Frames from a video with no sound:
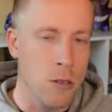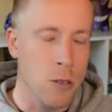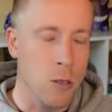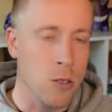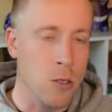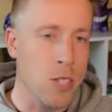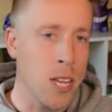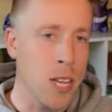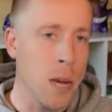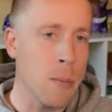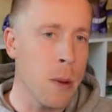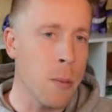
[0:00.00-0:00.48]

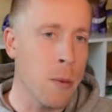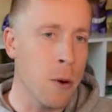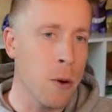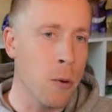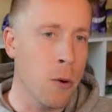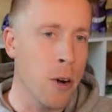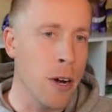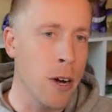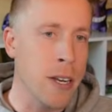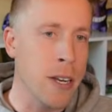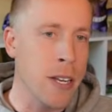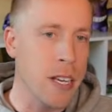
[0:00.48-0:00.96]
step number
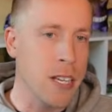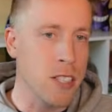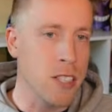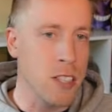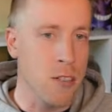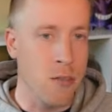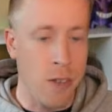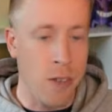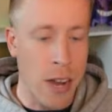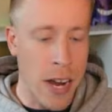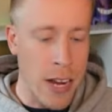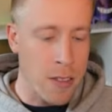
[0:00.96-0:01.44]
one is to
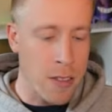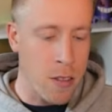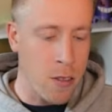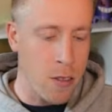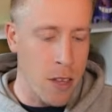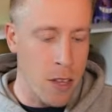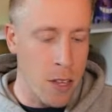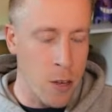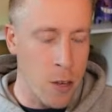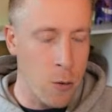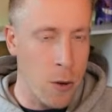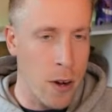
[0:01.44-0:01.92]
find the thing
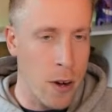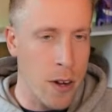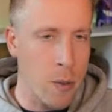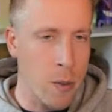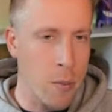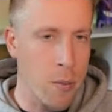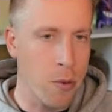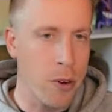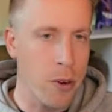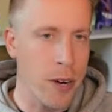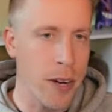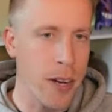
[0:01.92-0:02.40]
you want to
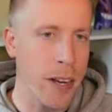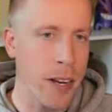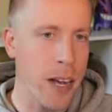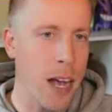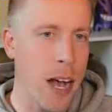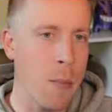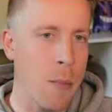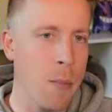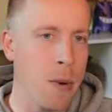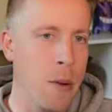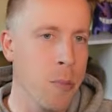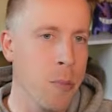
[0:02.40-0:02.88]
print. I'm
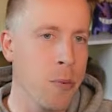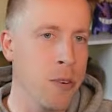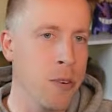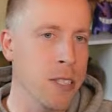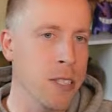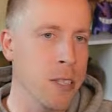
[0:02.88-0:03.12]
going to print a